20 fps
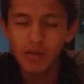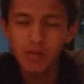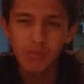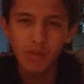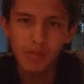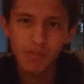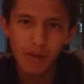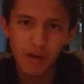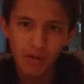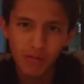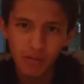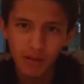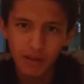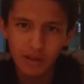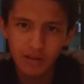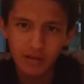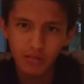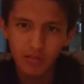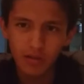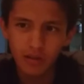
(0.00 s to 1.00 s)
Remember,
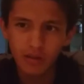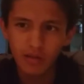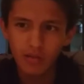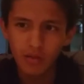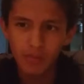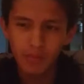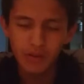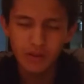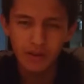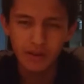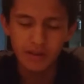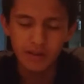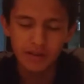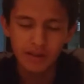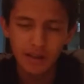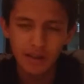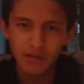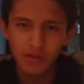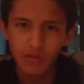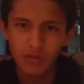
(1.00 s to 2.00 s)
1 square represents
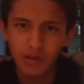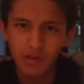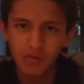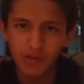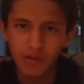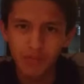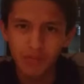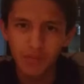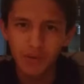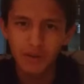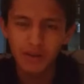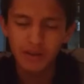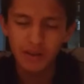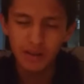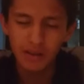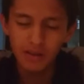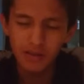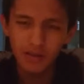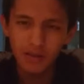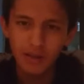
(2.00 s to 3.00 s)
the
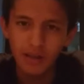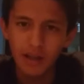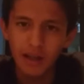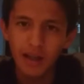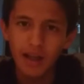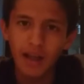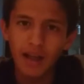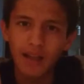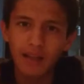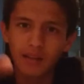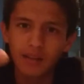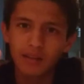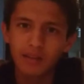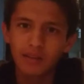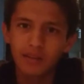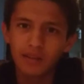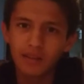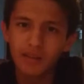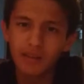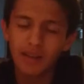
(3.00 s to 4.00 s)
25%,
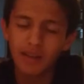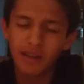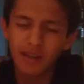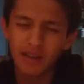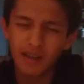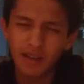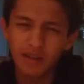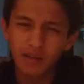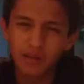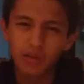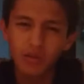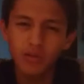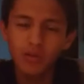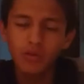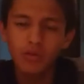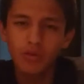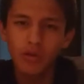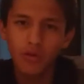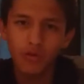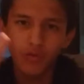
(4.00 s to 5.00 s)
and there are
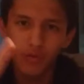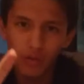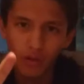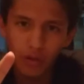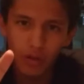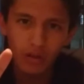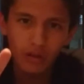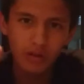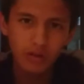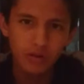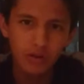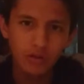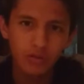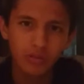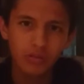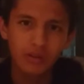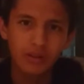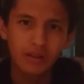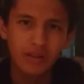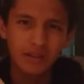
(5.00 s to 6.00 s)
2 of 4,
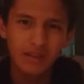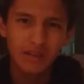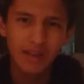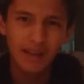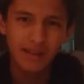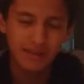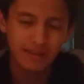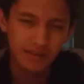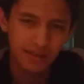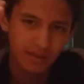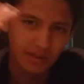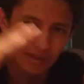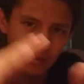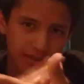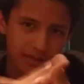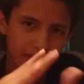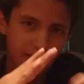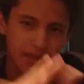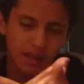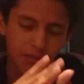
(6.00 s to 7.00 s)
so that's
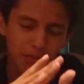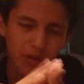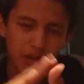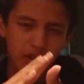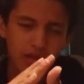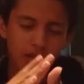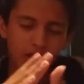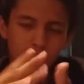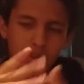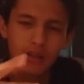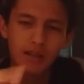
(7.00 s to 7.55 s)
the middle.